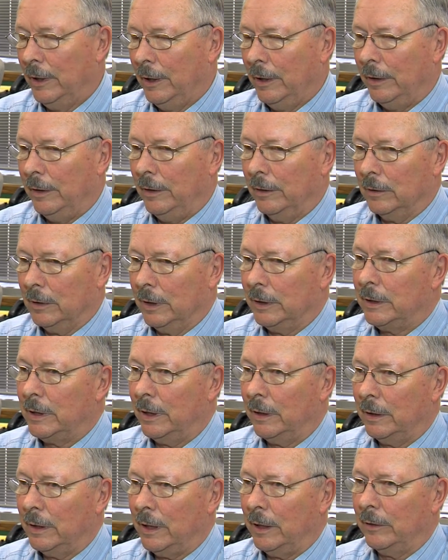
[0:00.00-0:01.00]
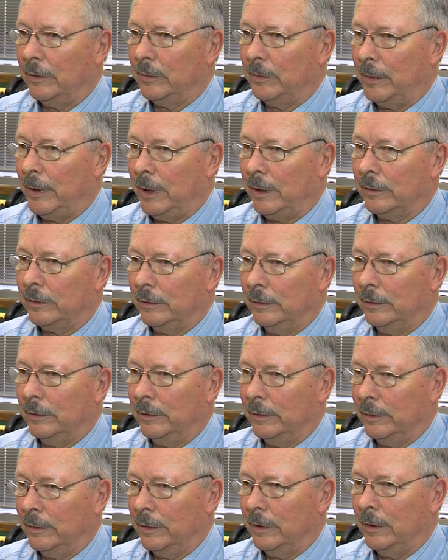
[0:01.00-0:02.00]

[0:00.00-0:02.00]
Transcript: nearly 10,000 passengers a